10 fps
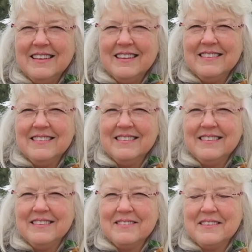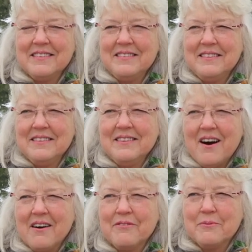And you know, the, the
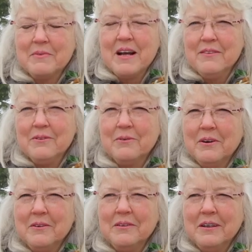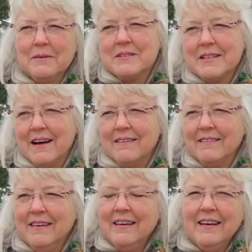dog from down the road comes
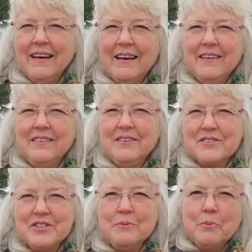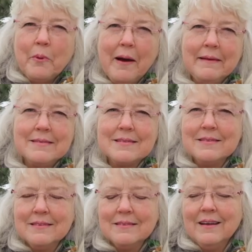down, your sheep
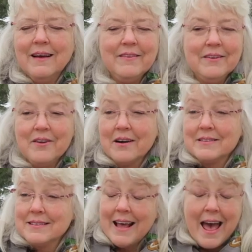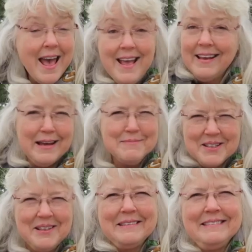runs, and the dog says, hey, game's
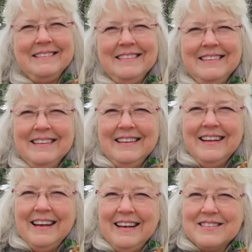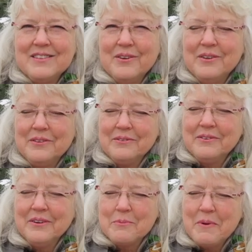on. So you,
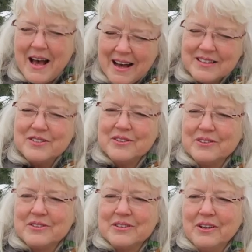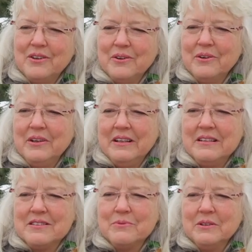your pasture security
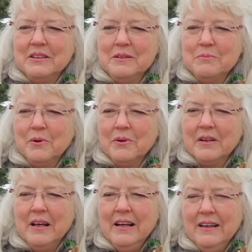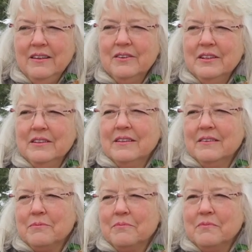is really important. You can,
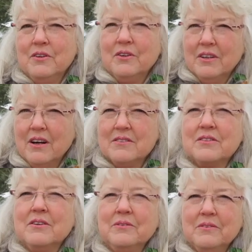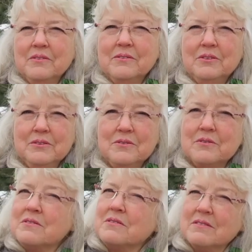you can also
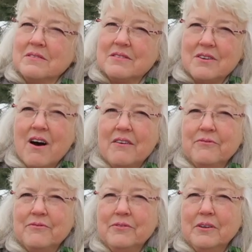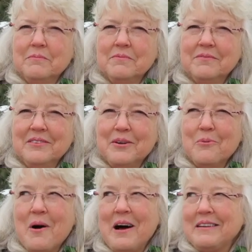lose stock from you know
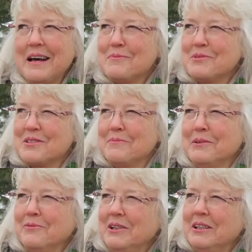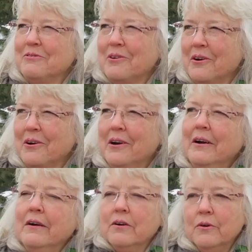wild animals. I mean, we live where there are
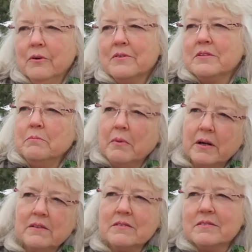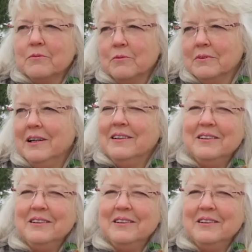cougars and bears and